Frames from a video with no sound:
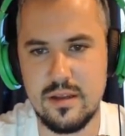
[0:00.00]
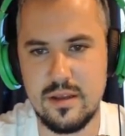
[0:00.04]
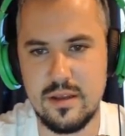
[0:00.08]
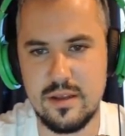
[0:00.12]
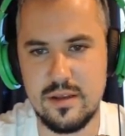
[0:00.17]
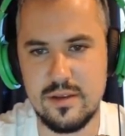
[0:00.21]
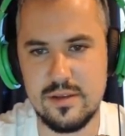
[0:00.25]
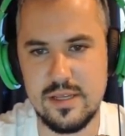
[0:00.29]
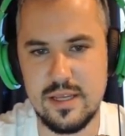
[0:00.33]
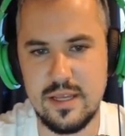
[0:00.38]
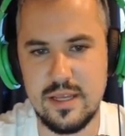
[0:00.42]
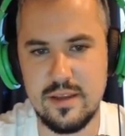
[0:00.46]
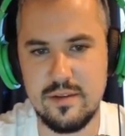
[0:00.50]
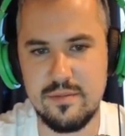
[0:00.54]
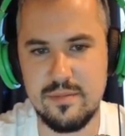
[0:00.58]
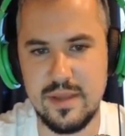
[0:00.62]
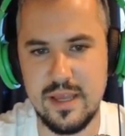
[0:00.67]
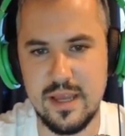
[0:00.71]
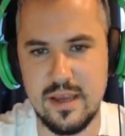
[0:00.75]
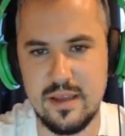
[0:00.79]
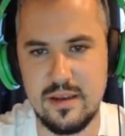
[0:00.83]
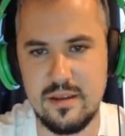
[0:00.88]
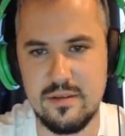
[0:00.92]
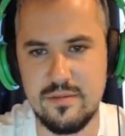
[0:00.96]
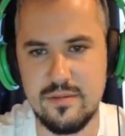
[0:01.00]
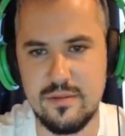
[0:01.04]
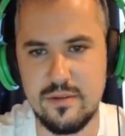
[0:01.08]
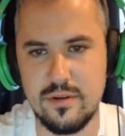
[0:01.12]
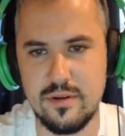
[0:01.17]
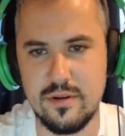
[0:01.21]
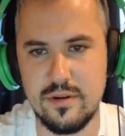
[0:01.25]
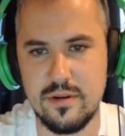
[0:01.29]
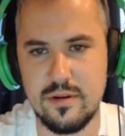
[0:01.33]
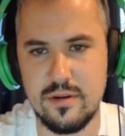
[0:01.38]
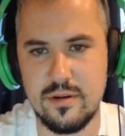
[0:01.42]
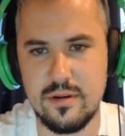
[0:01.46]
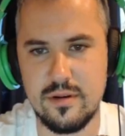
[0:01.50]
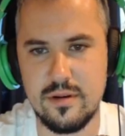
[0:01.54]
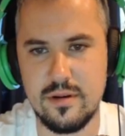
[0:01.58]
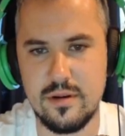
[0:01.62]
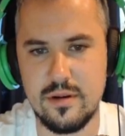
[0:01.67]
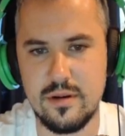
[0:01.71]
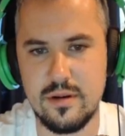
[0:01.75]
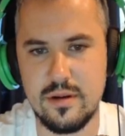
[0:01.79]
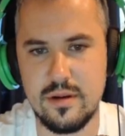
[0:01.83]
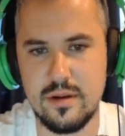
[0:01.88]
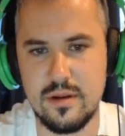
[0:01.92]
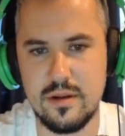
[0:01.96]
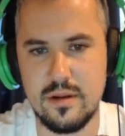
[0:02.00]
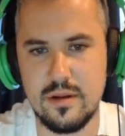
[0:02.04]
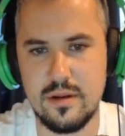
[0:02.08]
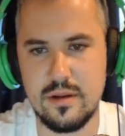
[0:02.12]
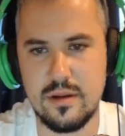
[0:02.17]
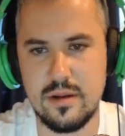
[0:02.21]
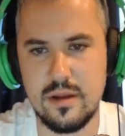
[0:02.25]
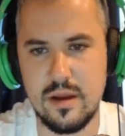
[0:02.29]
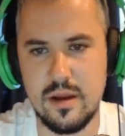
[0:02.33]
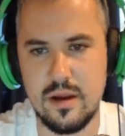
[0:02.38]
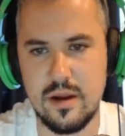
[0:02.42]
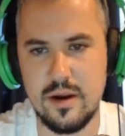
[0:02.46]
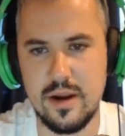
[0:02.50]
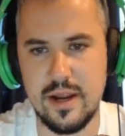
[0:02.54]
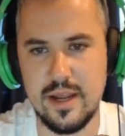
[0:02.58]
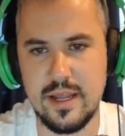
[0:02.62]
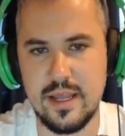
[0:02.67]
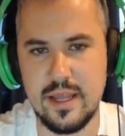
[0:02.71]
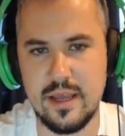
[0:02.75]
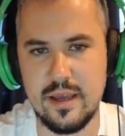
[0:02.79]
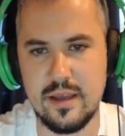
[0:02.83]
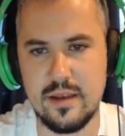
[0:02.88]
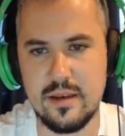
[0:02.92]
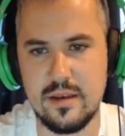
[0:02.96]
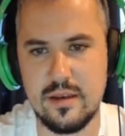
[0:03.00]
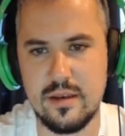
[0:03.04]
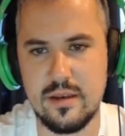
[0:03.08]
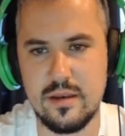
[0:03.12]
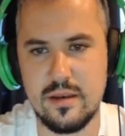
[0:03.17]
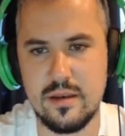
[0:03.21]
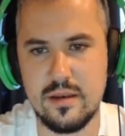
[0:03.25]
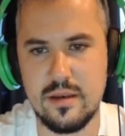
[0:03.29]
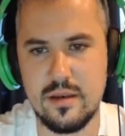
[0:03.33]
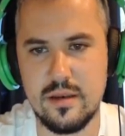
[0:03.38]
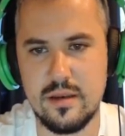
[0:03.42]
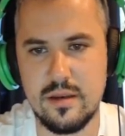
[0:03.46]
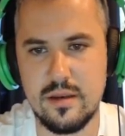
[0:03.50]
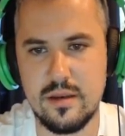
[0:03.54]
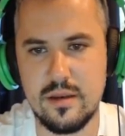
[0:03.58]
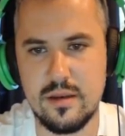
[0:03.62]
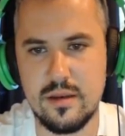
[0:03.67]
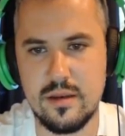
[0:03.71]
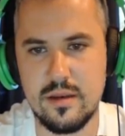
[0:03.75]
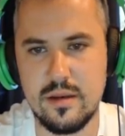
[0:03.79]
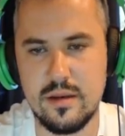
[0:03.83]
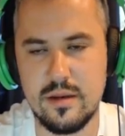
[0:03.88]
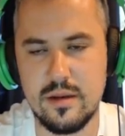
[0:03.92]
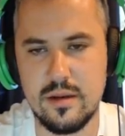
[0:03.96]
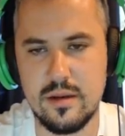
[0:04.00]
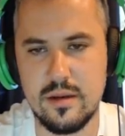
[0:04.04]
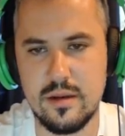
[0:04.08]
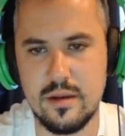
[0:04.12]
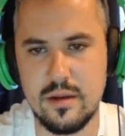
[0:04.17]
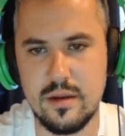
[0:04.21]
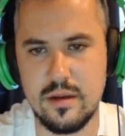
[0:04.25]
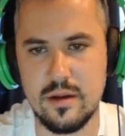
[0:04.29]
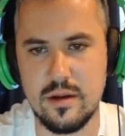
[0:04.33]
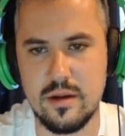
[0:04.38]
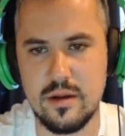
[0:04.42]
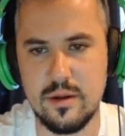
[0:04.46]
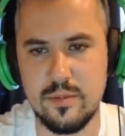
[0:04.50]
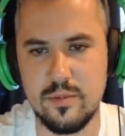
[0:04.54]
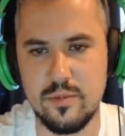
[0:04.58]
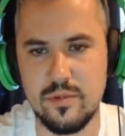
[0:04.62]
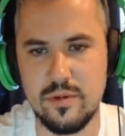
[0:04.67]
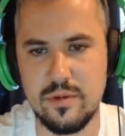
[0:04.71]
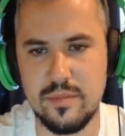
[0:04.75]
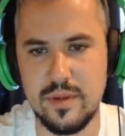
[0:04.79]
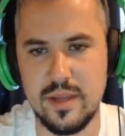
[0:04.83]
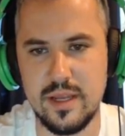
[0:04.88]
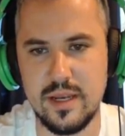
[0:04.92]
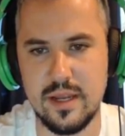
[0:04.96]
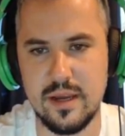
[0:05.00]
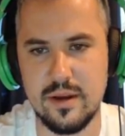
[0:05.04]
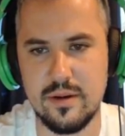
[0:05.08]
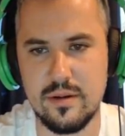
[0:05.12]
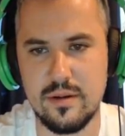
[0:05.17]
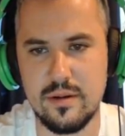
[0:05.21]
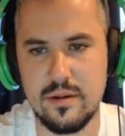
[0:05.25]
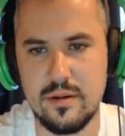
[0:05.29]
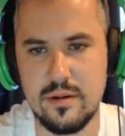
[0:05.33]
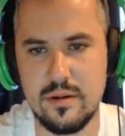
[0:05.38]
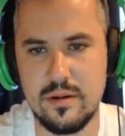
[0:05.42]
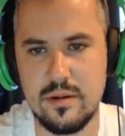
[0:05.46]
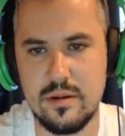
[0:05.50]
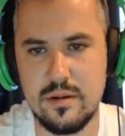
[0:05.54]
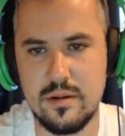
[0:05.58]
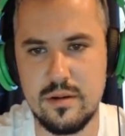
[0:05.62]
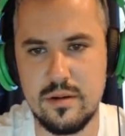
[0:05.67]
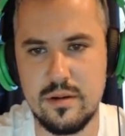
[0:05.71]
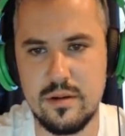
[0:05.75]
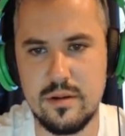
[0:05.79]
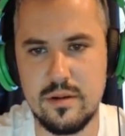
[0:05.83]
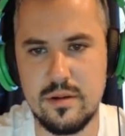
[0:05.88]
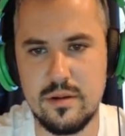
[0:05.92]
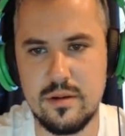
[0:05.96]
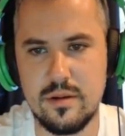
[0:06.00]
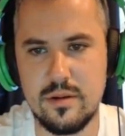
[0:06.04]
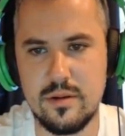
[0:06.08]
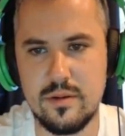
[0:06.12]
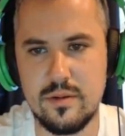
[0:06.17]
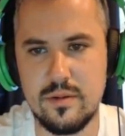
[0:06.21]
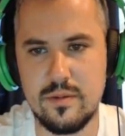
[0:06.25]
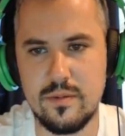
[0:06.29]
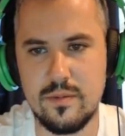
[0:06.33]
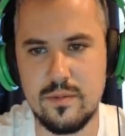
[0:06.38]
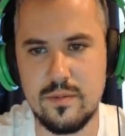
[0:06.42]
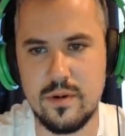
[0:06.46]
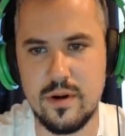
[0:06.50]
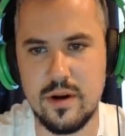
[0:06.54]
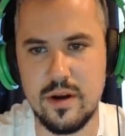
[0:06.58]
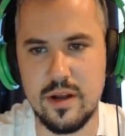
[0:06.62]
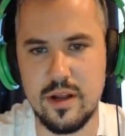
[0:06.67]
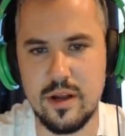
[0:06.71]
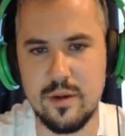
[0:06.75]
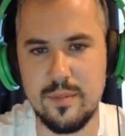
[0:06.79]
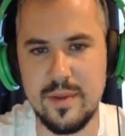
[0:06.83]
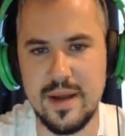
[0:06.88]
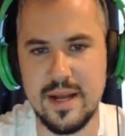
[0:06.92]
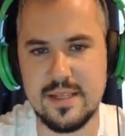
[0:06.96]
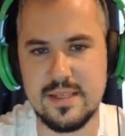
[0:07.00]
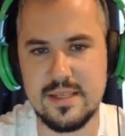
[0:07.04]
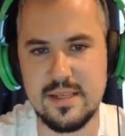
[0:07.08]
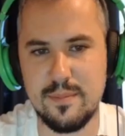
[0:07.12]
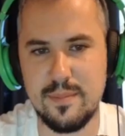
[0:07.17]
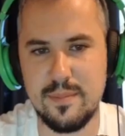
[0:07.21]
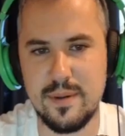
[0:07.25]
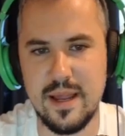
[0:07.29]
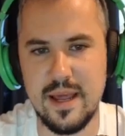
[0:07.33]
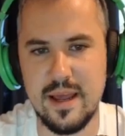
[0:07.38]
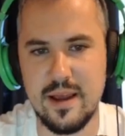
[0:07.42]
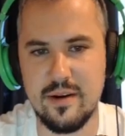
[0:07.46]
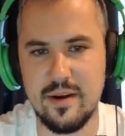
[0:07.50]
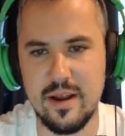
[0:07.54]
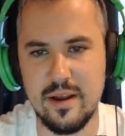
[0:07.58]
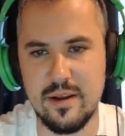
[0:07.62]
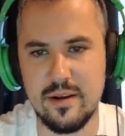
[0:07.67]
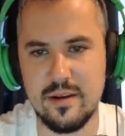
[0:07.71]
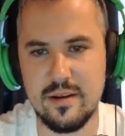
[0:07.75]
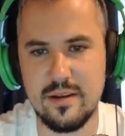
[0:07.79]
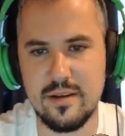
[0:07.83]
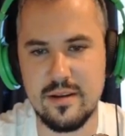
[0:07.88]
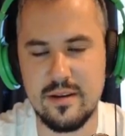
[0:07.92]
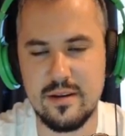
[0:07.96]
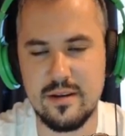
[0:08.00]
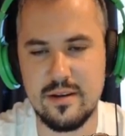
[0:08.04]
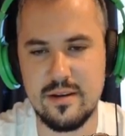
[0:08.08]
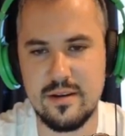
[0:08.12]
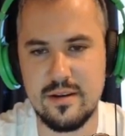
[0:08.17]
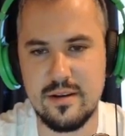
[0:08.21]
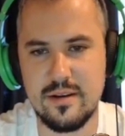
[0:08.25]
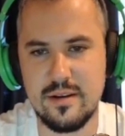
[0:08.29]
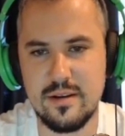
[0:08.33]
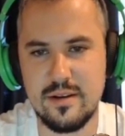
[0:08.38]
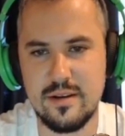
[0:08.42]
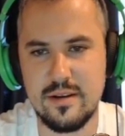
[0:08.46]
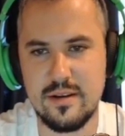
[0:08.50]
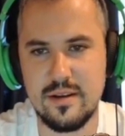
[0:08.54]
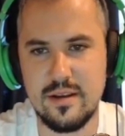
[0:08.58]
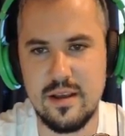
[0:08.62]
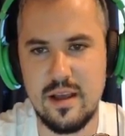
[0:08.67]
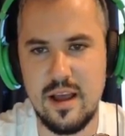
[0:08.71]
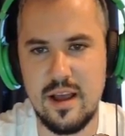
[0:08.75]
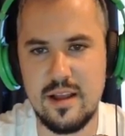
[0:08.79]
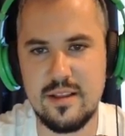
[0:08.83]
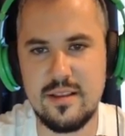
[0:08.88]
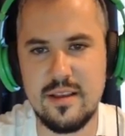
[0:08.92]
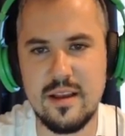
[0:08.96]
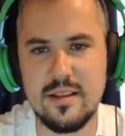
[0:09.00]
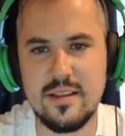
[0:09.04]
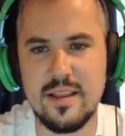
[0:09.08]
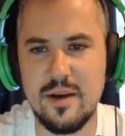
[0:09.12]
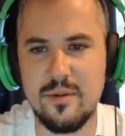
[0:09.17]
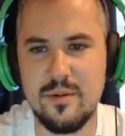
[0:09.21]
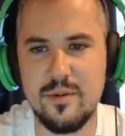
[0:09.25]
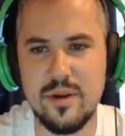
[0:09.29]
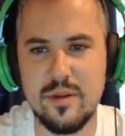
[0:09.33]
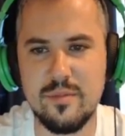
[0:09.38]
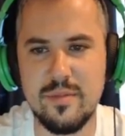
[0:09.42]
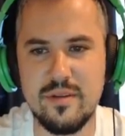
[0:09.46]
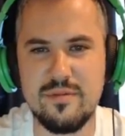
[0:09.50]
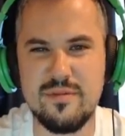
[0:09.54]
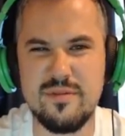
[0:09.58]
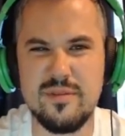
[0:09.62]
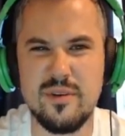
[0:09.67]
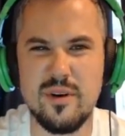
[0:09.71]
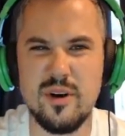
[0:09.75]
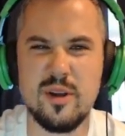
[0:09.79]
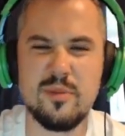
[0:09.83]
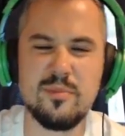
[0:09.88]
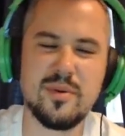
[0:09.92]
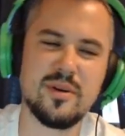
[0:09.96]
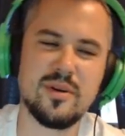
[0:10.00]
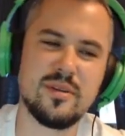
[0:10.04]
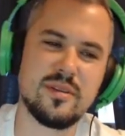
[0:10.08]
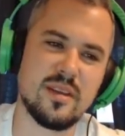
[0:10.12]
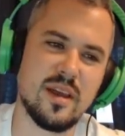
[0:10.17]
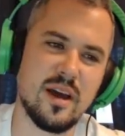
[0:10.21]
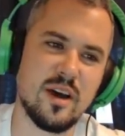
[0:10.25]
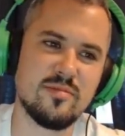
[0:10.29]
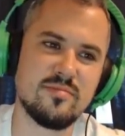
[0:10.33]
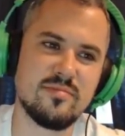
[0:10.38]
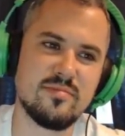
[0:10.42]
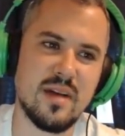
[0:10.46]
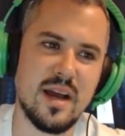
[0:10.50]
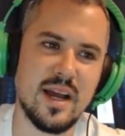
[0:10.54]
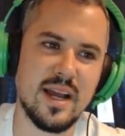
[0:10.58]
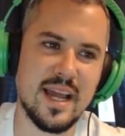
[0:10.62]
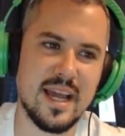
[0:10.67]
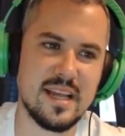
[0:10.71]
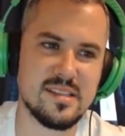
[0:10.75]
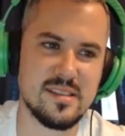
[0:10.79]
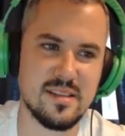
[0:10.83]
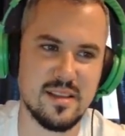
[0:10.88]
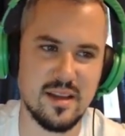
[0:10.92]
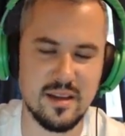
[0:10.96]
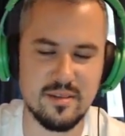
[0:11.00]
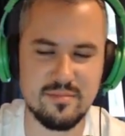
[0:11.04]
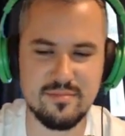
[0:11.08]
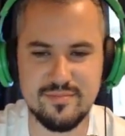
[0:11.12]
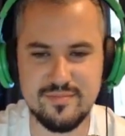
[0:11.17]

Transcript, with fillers: Doesn't give me any fun. Alright, kid. You're coming with me now. We're going to go back to the playground. I thought that would have been fun, but no. I guess not.